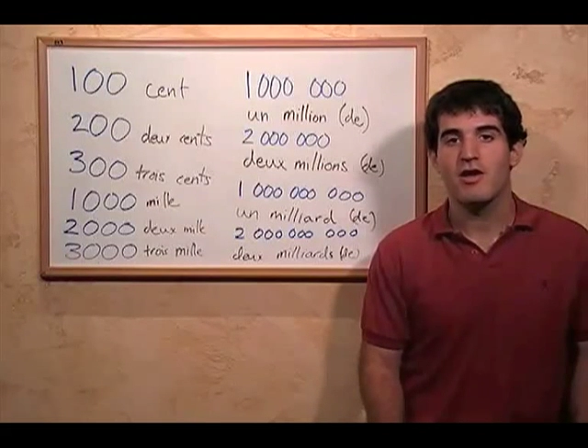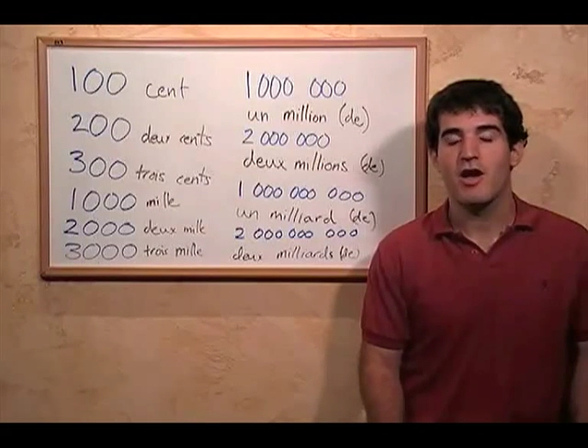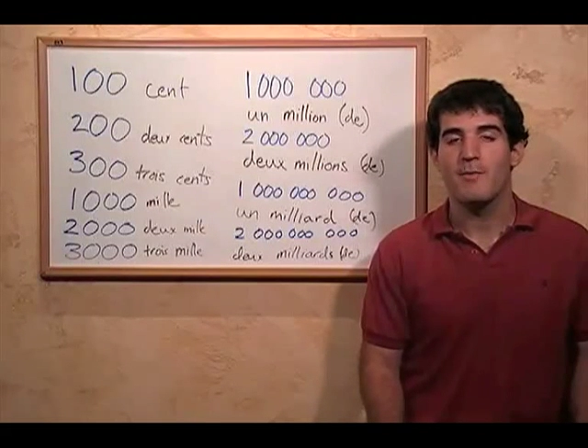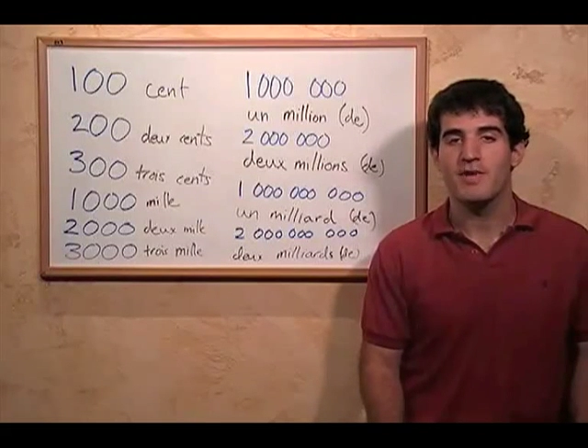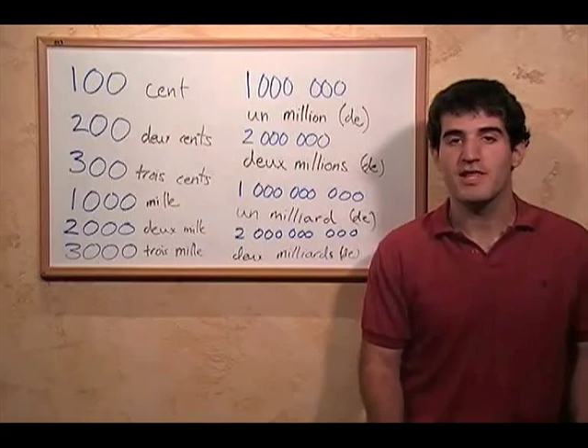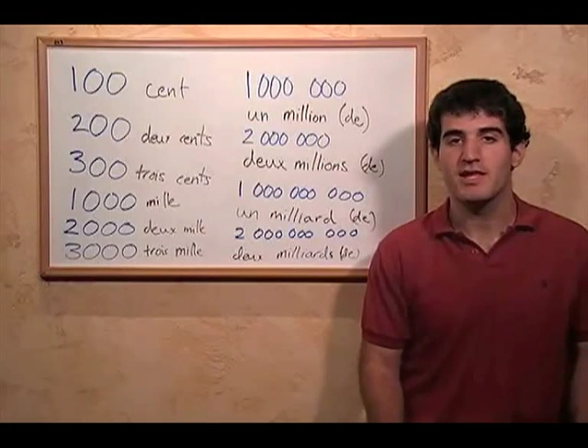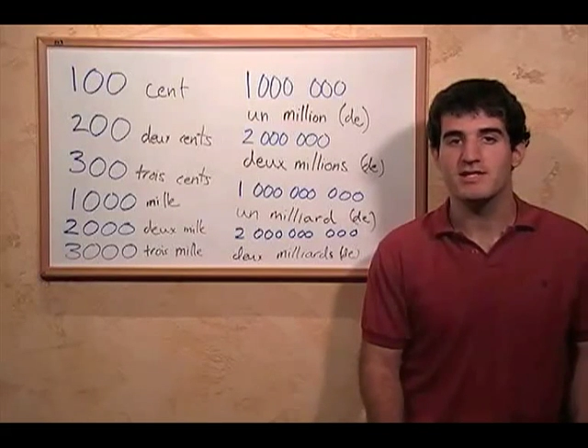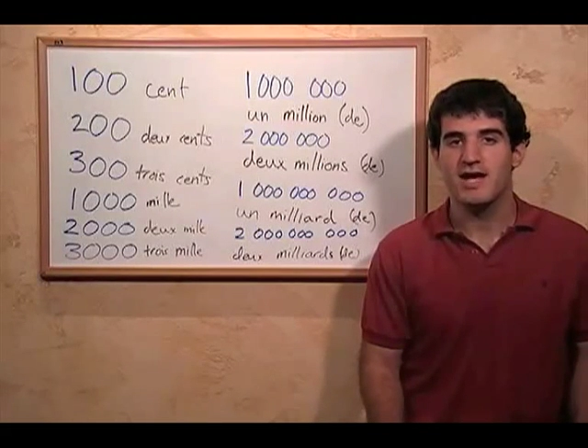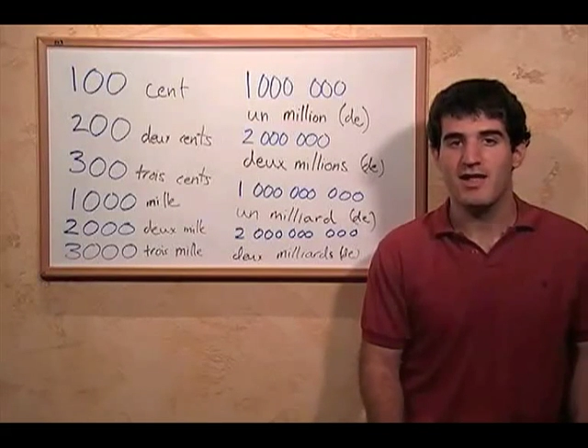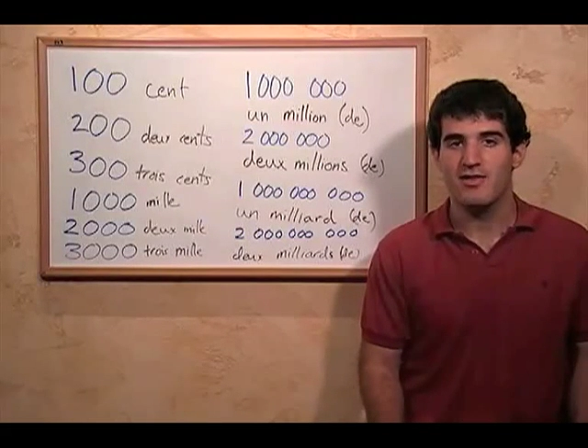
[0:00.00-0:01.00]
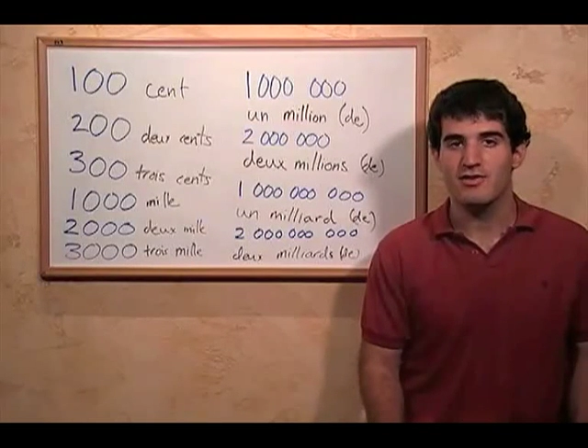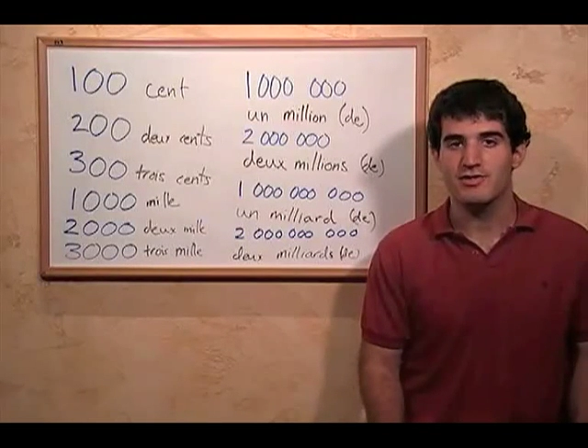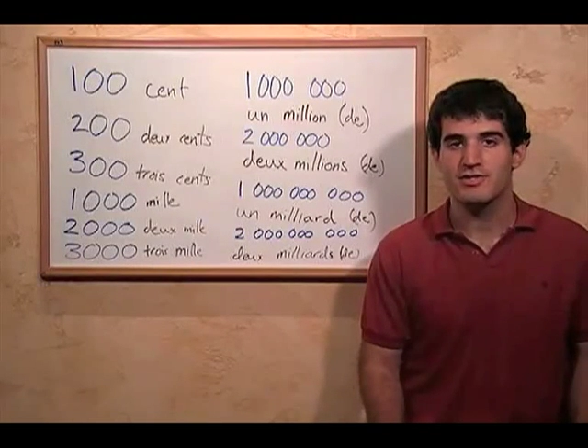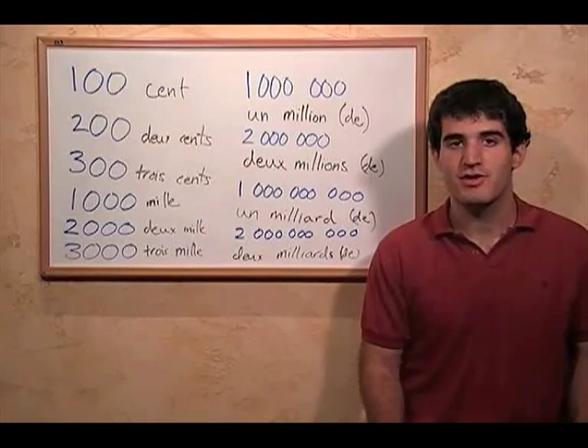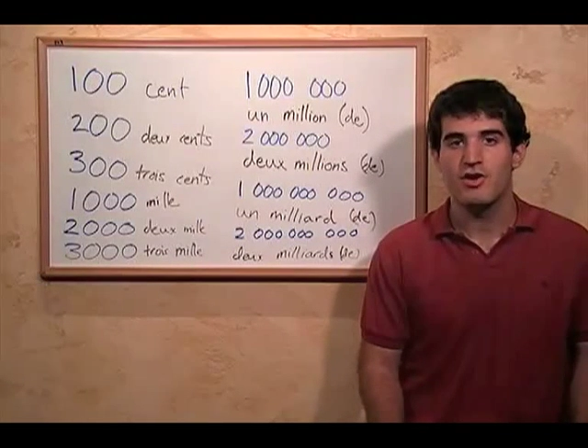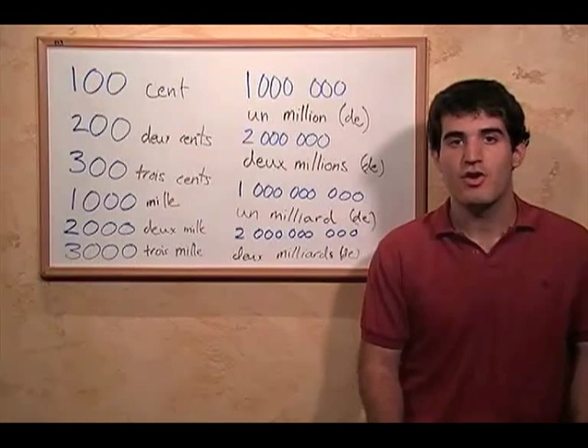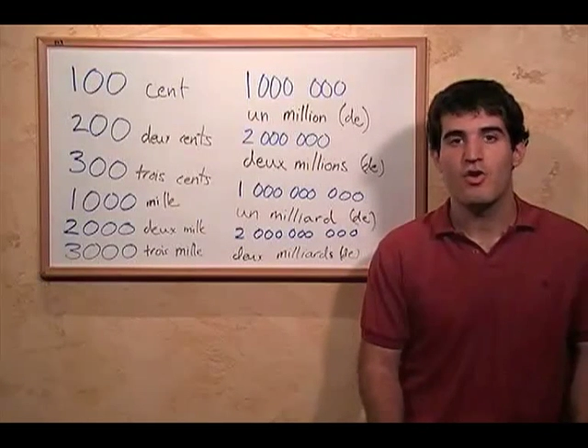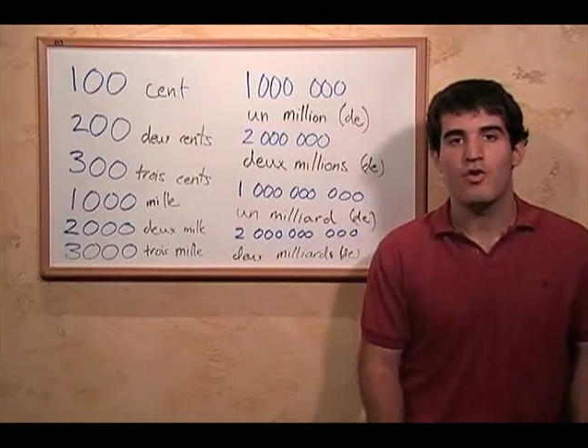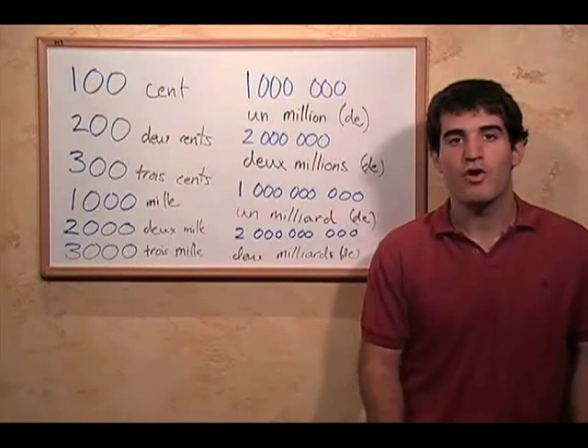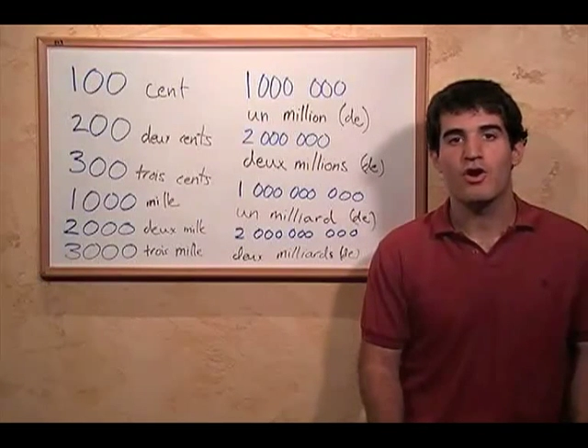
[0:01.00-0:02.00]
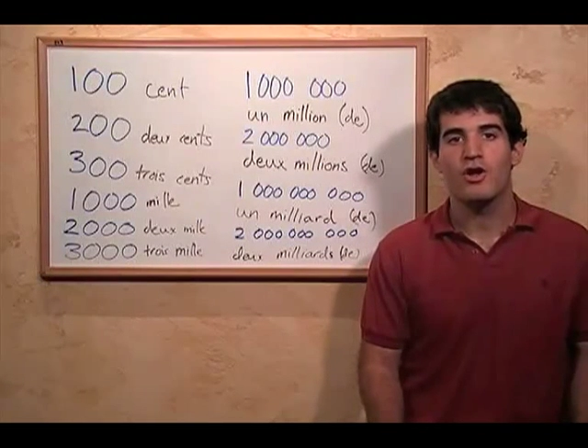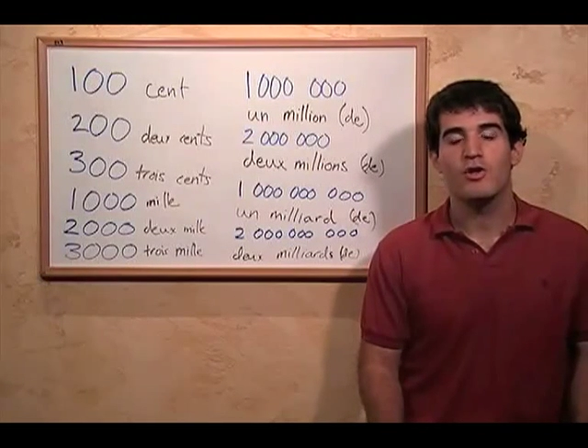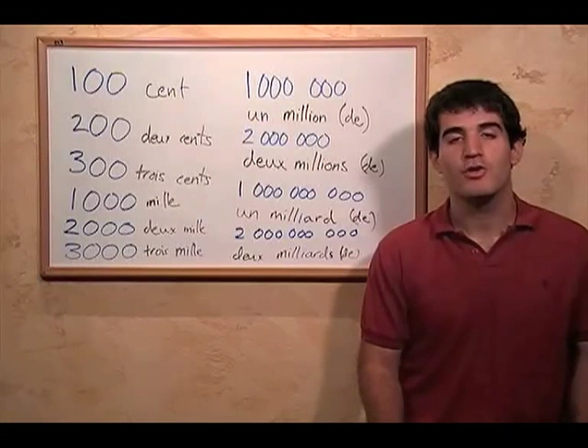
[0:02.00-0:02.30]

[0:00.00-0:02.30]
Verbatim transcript: a million dollars, or